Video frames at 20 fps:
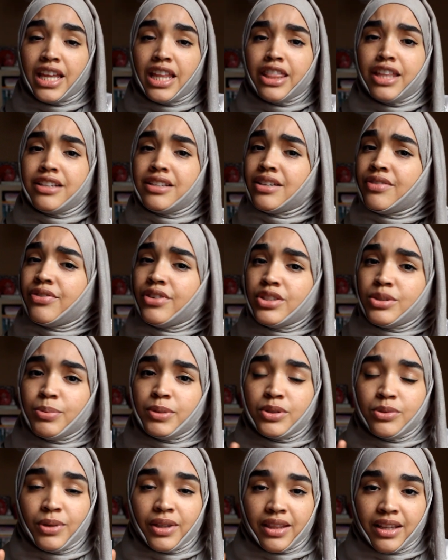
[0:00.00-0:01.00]
The difference
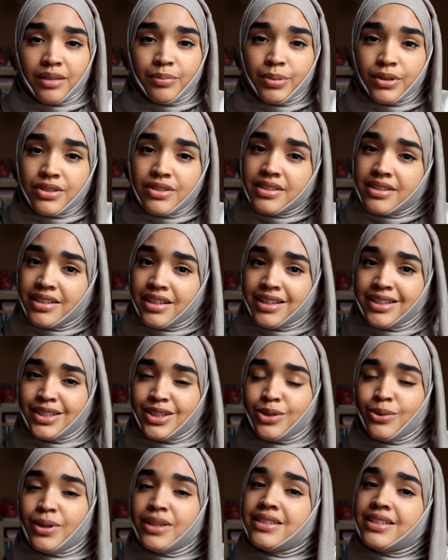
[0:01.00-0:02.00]
between that person and
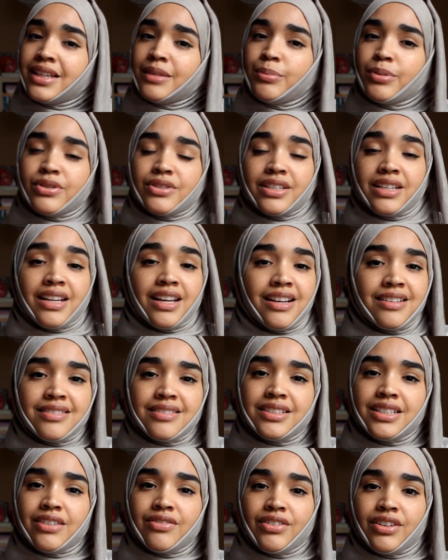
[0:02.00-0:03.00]
you is that person
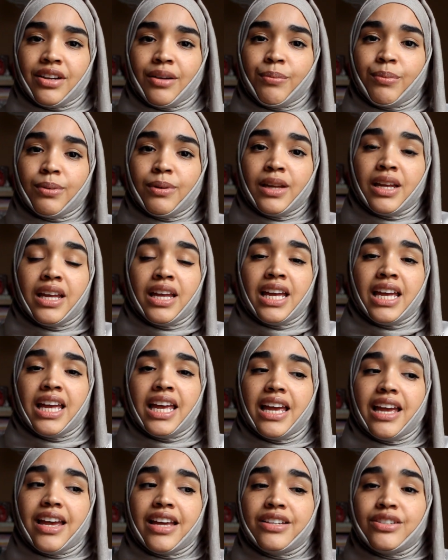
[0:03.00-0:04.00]
hasn't given up,
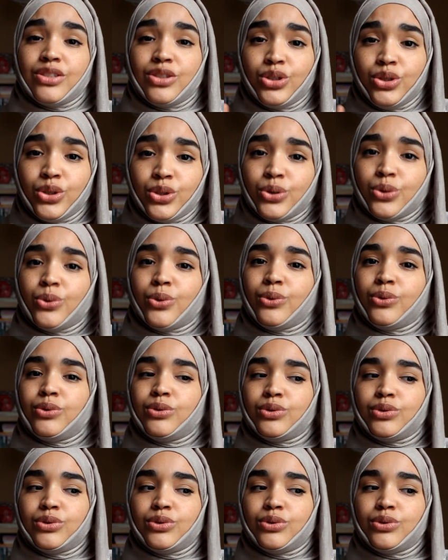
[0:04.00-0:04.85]
and you